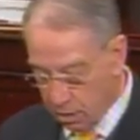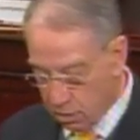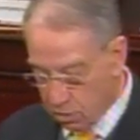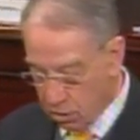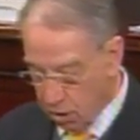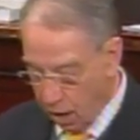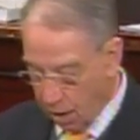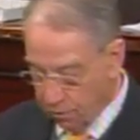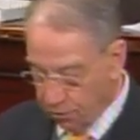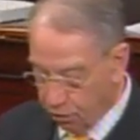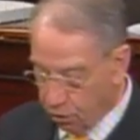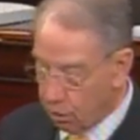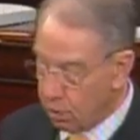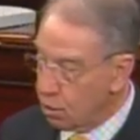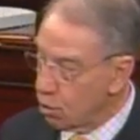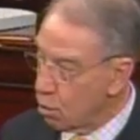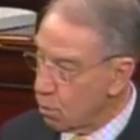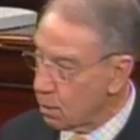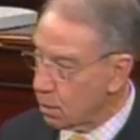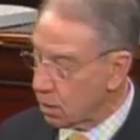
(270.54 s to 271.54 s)
is not for
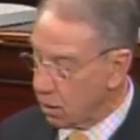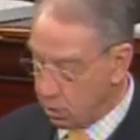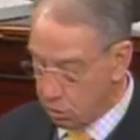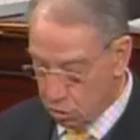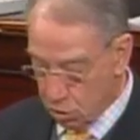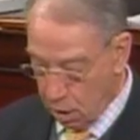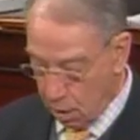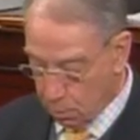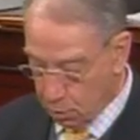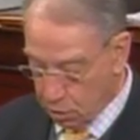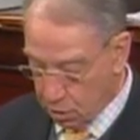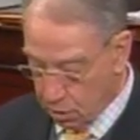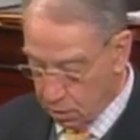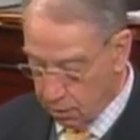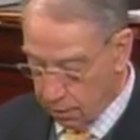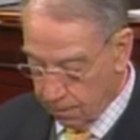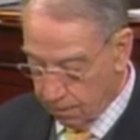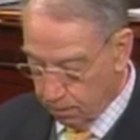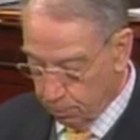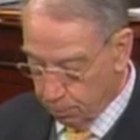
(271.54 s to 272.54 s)
human
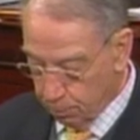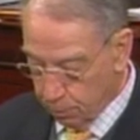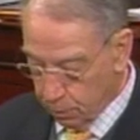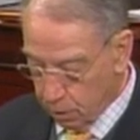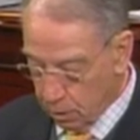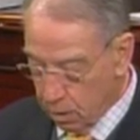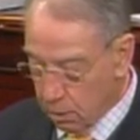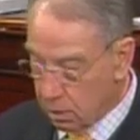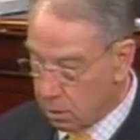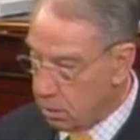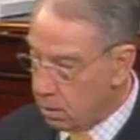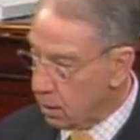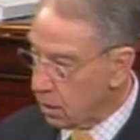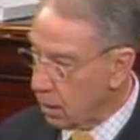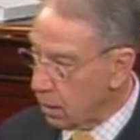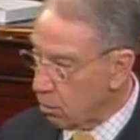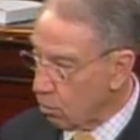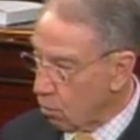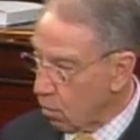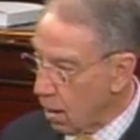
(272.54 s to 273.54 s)
consumption to
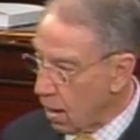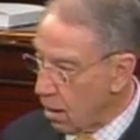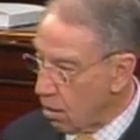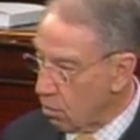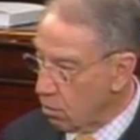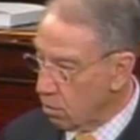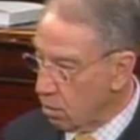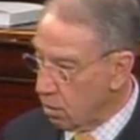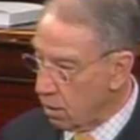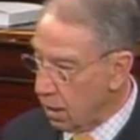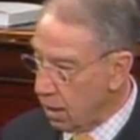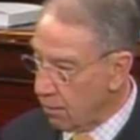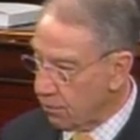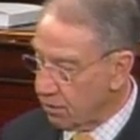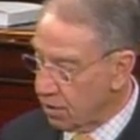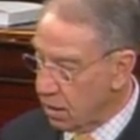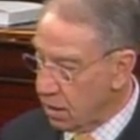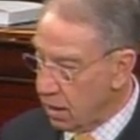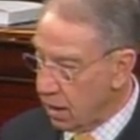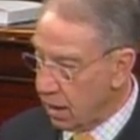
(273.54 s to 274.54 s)
get around
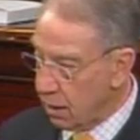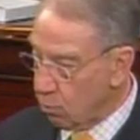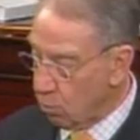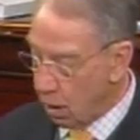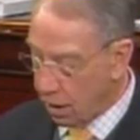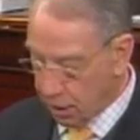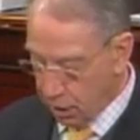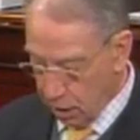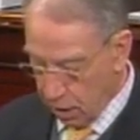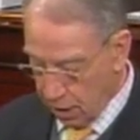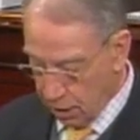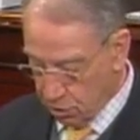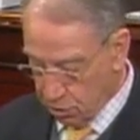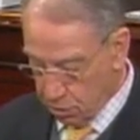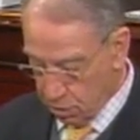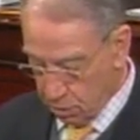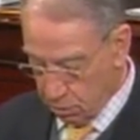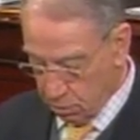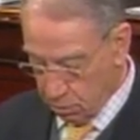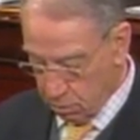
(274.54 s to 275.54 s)
FDA
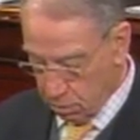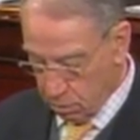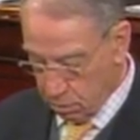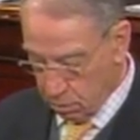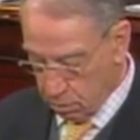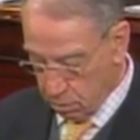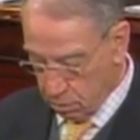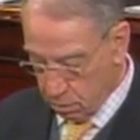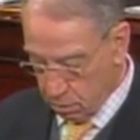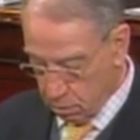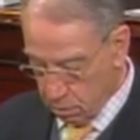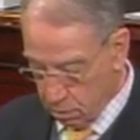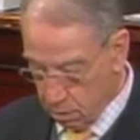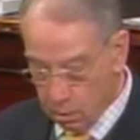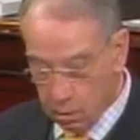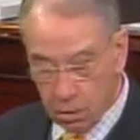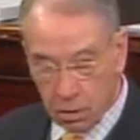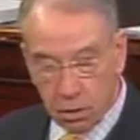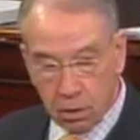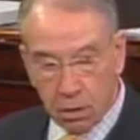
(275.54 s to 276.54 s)
regulations.
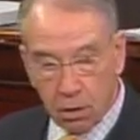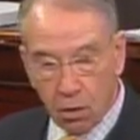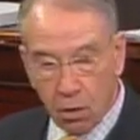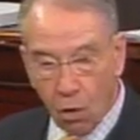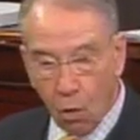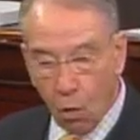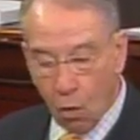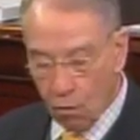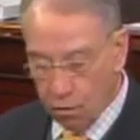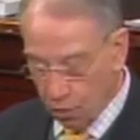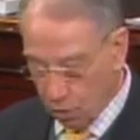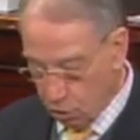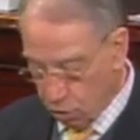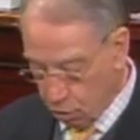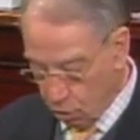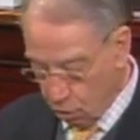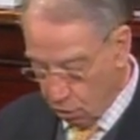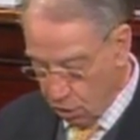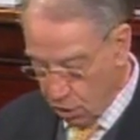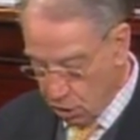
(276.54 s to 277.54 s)
Over
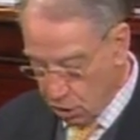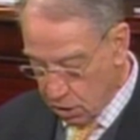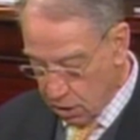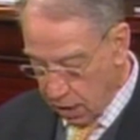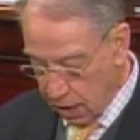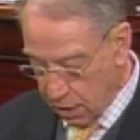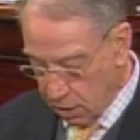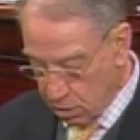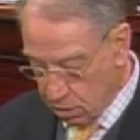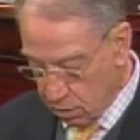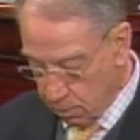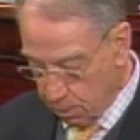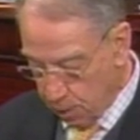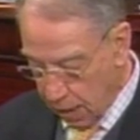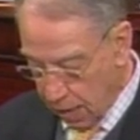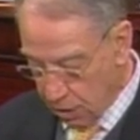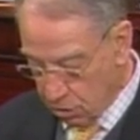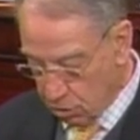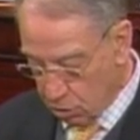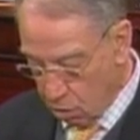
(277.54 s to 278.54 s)
30 states have
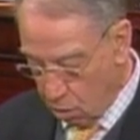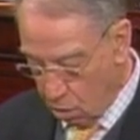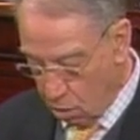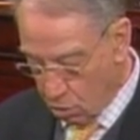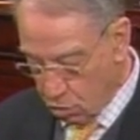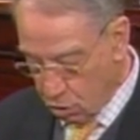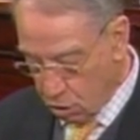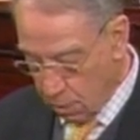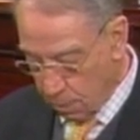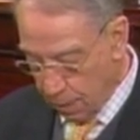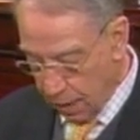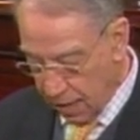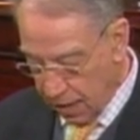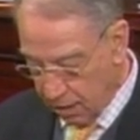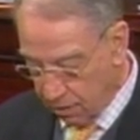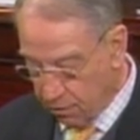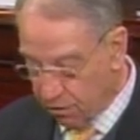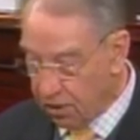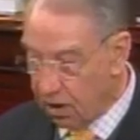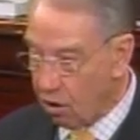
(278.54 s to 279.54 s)
passed laws to
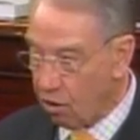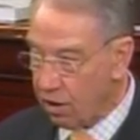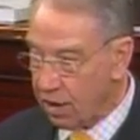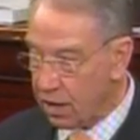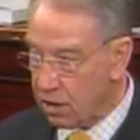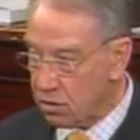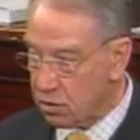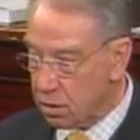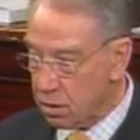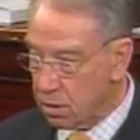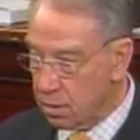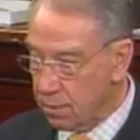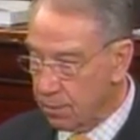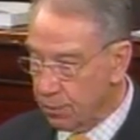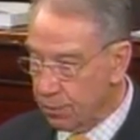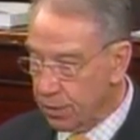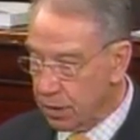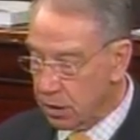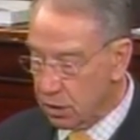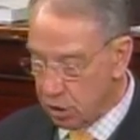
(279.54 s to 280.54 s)
ban various
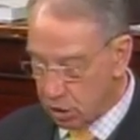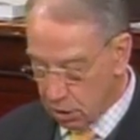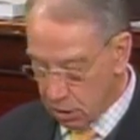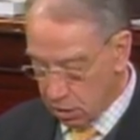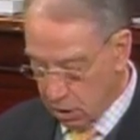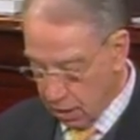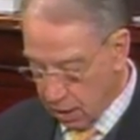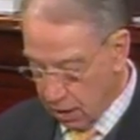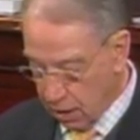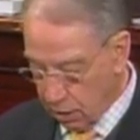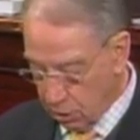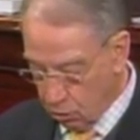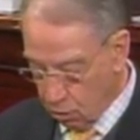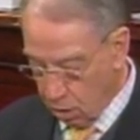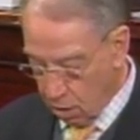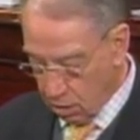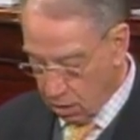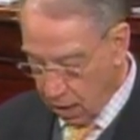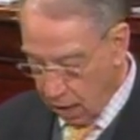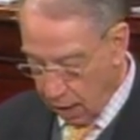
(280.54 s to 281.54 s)
synthetic
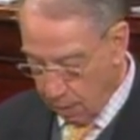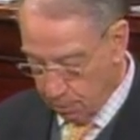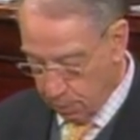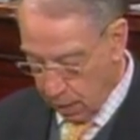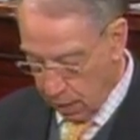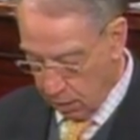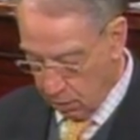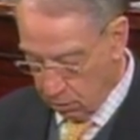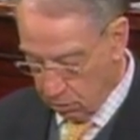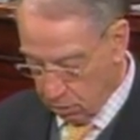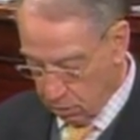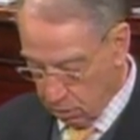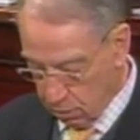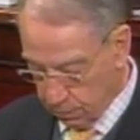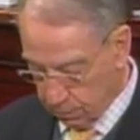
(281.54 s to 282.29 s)
drug compounds.